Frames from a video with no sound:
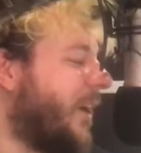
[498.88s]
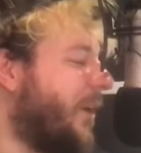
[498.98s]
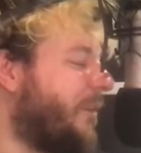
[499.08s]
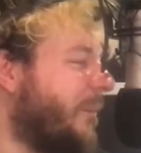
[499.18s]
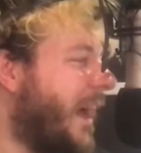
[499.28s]
We'll
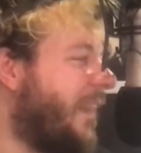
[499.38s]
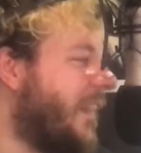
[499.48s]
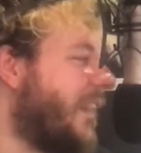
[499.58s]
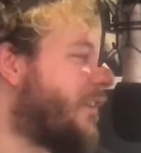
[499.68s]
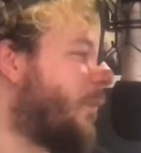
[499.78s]
go from that
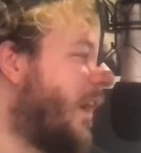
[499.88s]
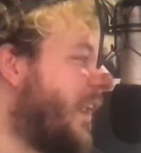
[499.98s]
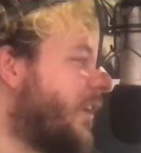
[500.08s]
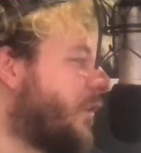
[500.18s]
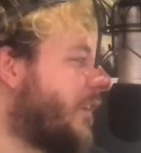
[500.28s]
then. This one,
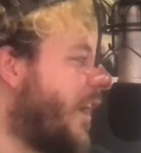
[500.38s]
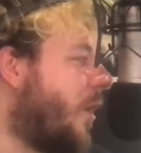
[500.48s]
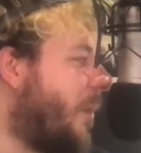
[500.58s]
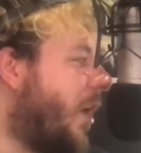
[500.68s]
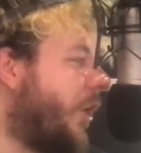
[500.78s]
Idris
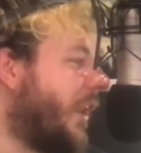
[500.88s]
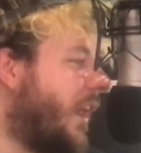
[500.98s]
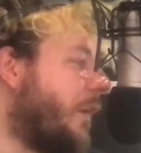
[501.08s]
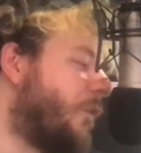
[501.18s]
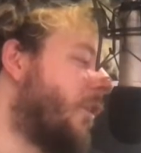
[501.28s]
Elba On
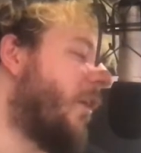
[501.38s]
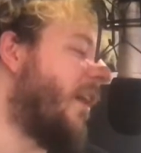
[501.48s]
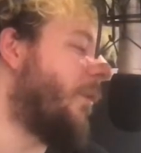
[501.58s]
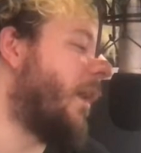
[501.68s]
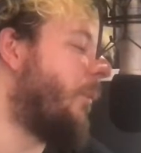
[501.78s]
Life. Do not go
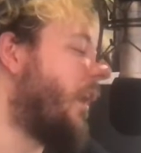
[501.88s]
anywhere.